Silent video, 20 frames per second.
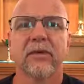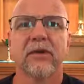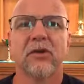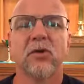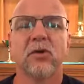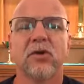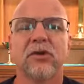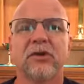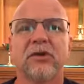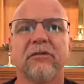
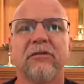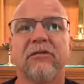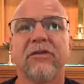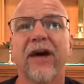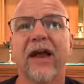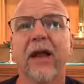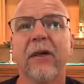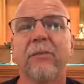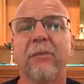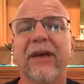your
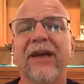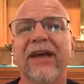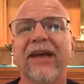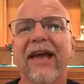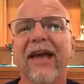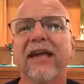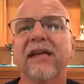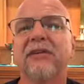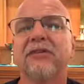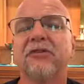developing
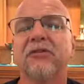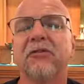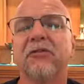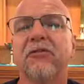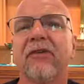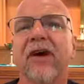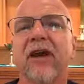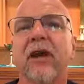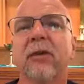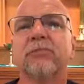and
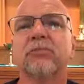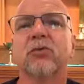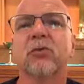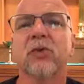developed